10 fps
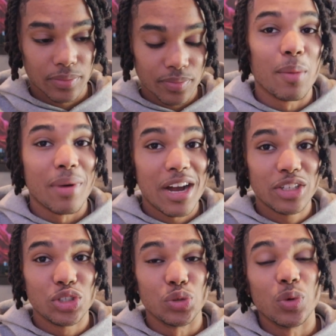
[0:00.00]
Now,
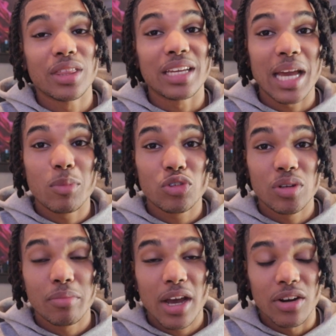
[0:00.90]
mind you, with a
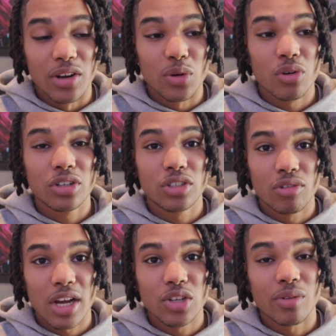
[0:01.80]
chemistry minor, in order to
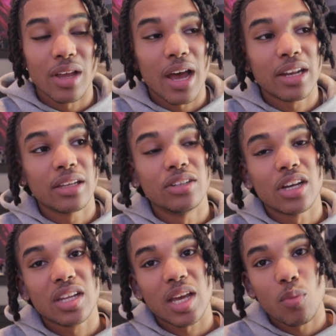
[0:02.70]
graduate, I need
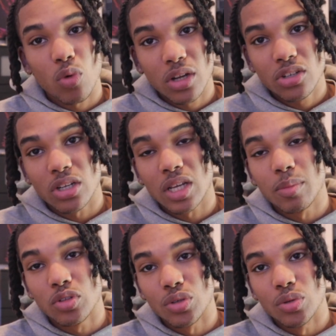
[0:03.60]
Gen Chem 1, Gen
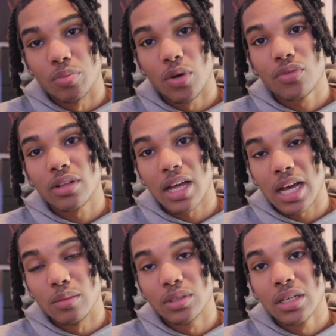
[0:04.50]
Chem 2, both the
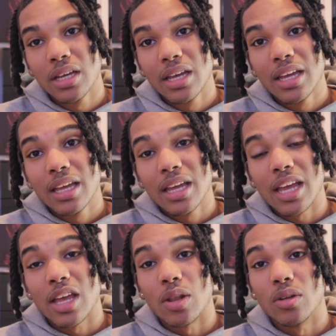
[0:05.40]
labs,
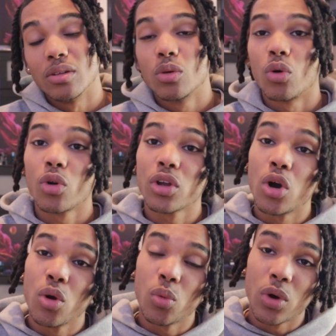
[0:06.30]
and
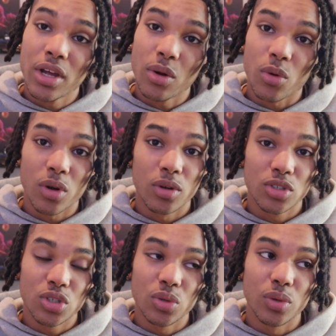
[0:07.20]
Orgo 1, Orgo
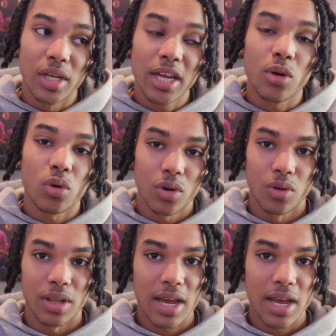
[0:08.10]
2, and Orgo